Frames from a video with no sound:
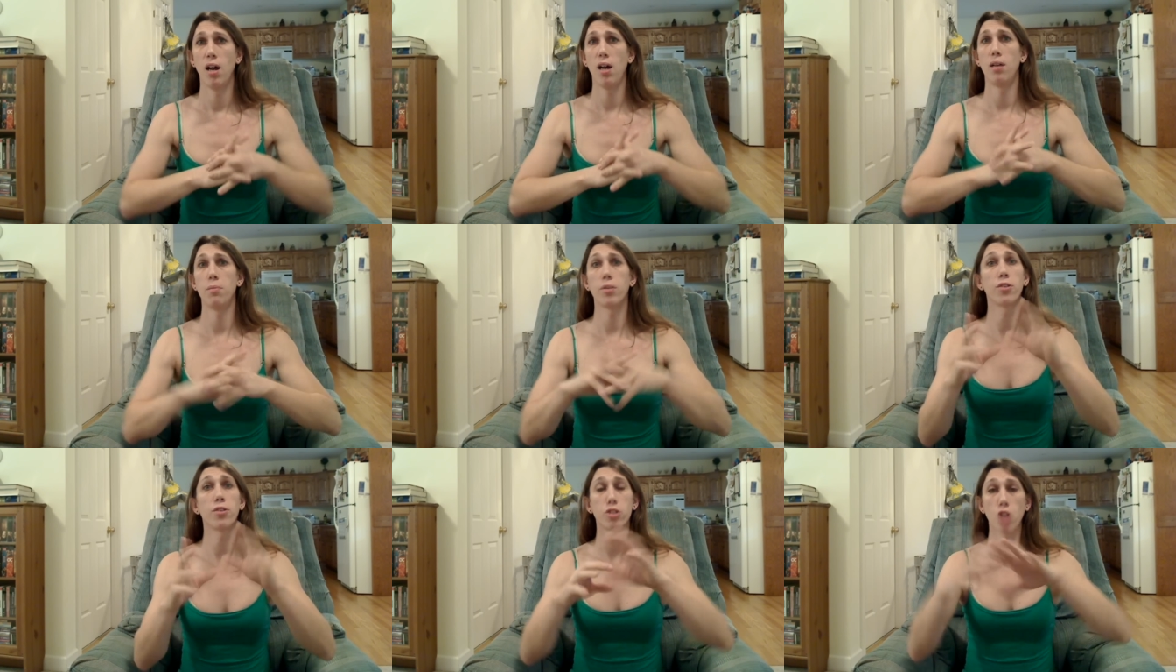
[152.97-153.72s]

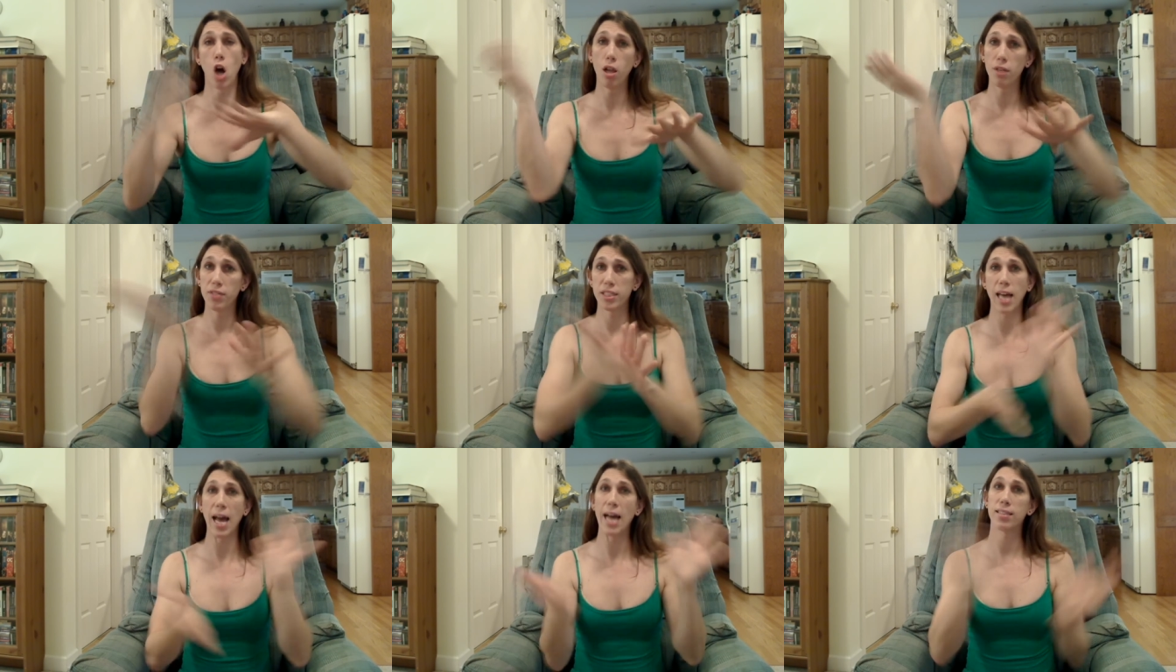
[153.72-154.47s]
you know, there's all of
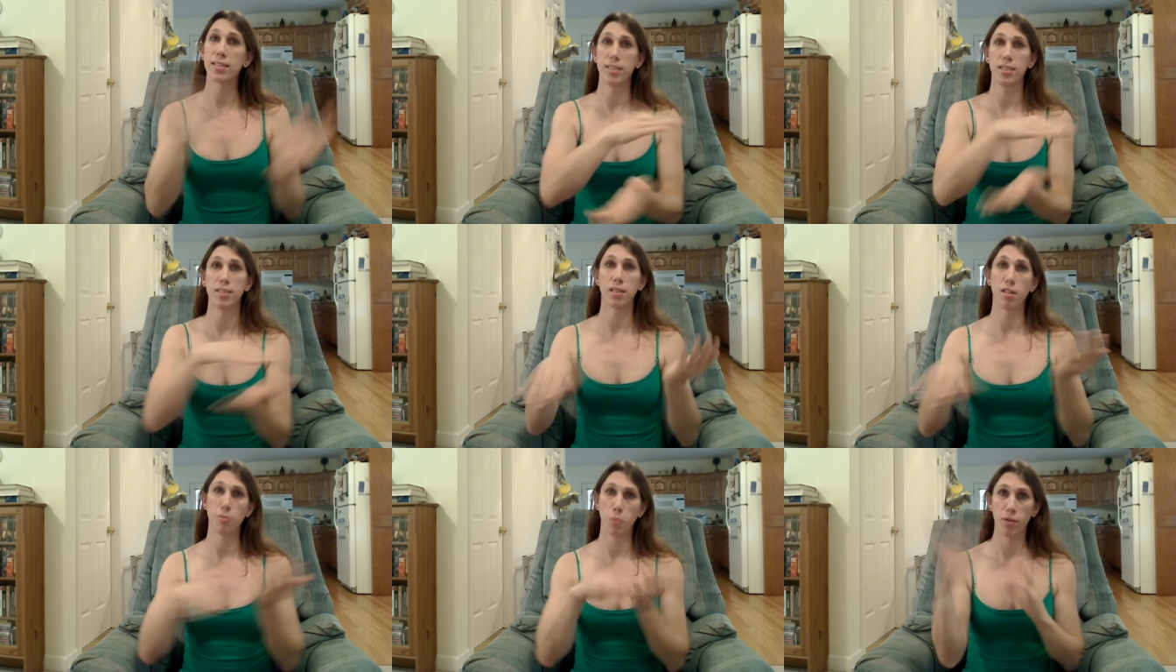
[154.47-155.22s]
these axes
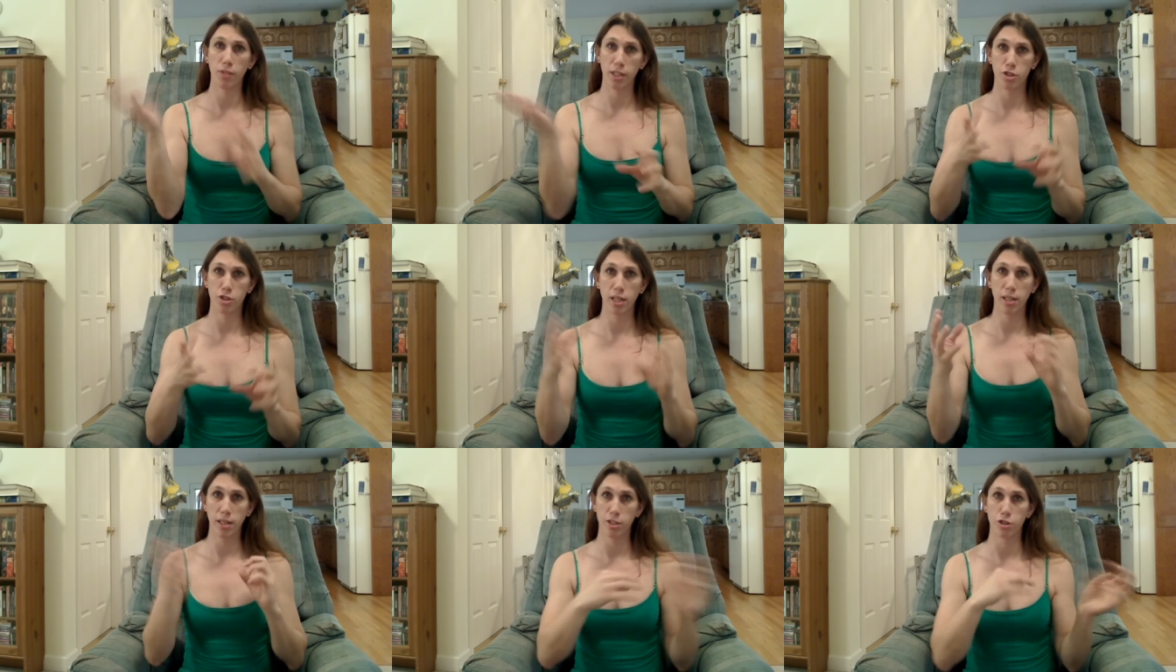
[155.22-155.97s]
of privilege
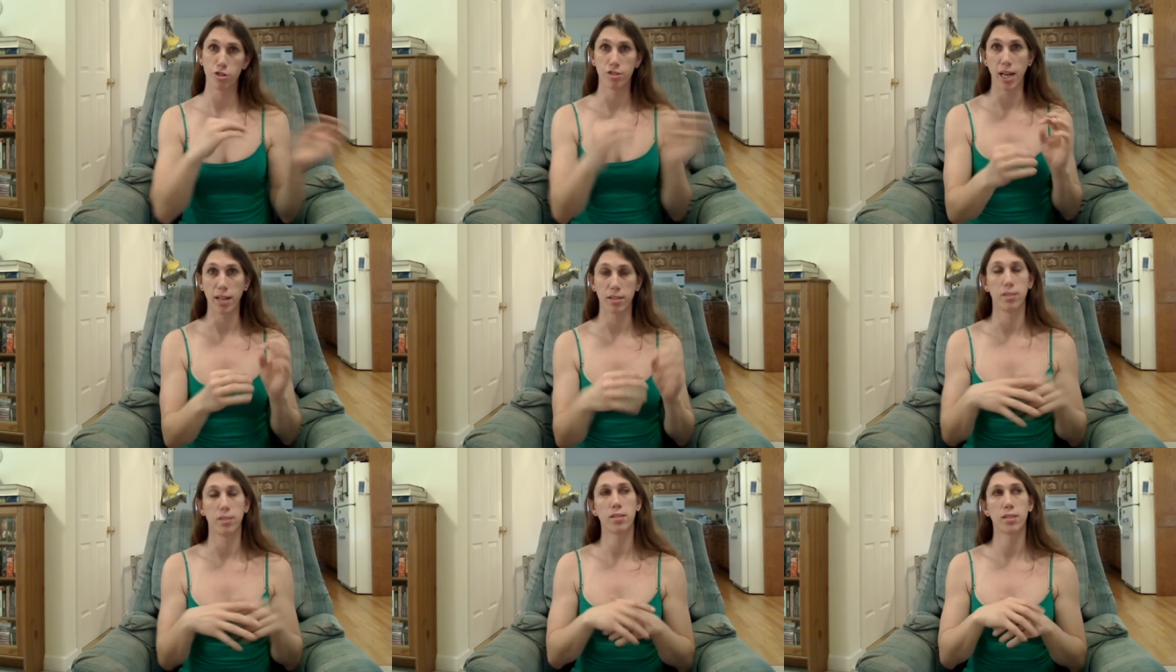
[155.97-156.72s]
that
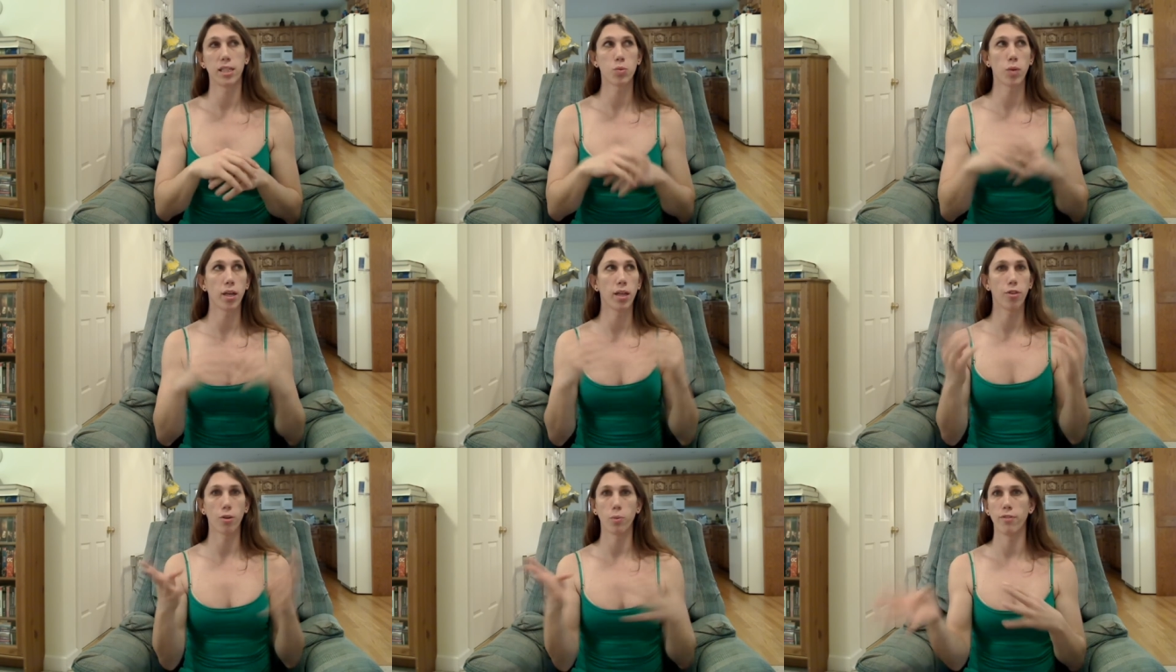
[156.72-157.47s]
intersect, and that's why
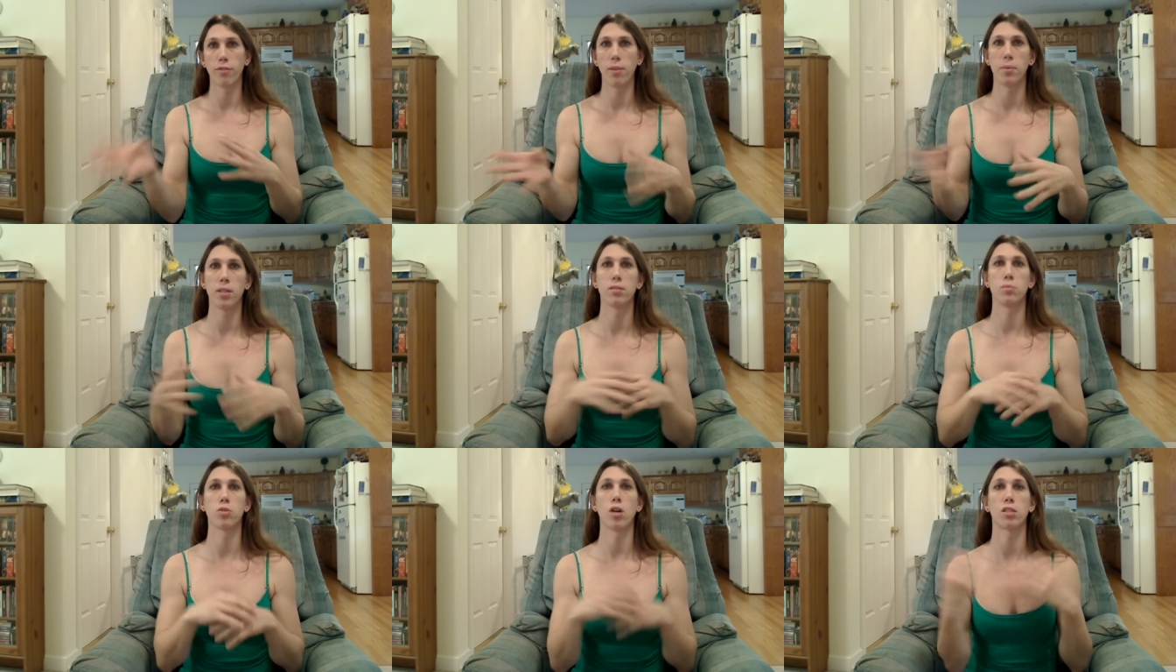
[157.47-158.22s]
third wave
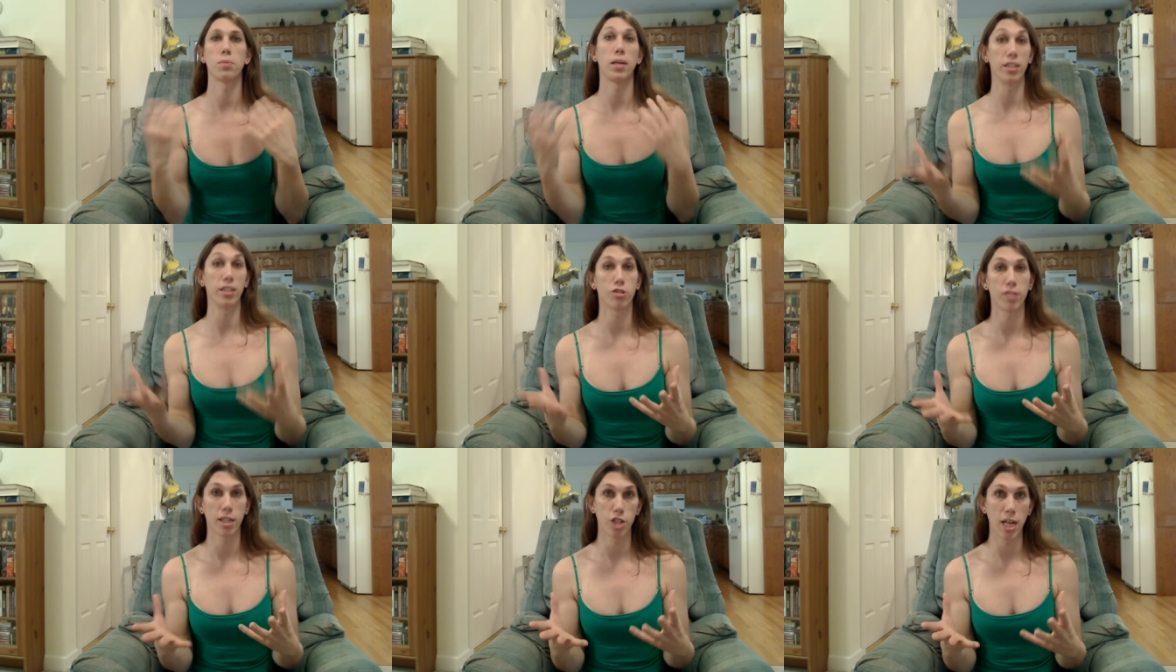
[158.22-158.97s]
feminism talks about
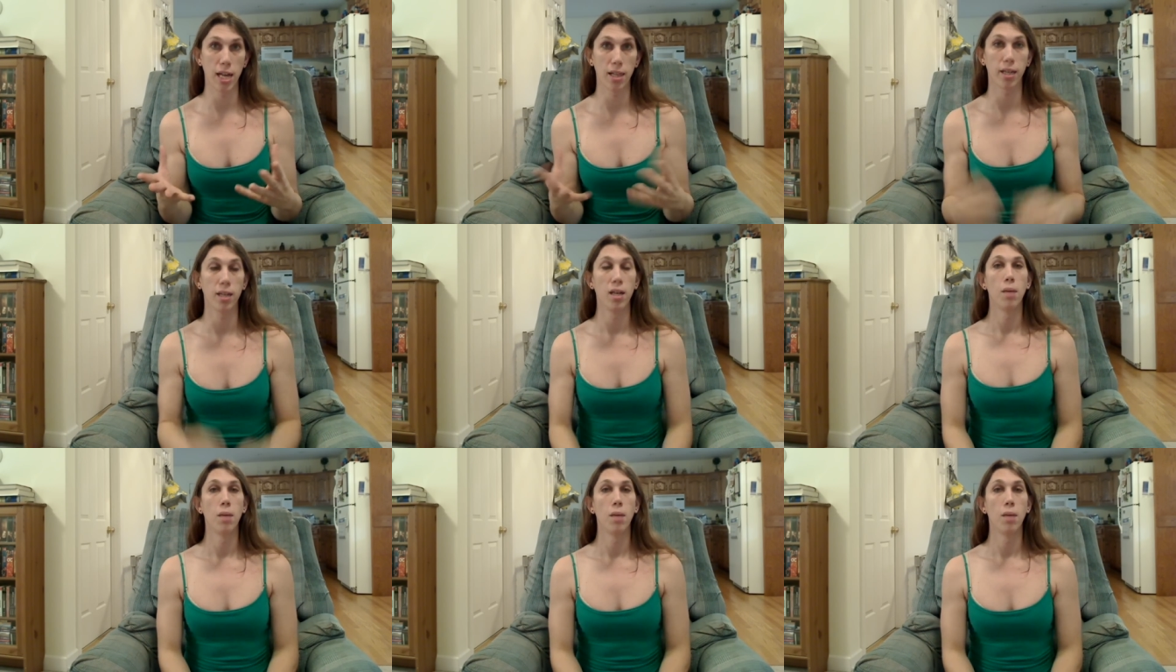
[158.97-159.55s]
intersectionality,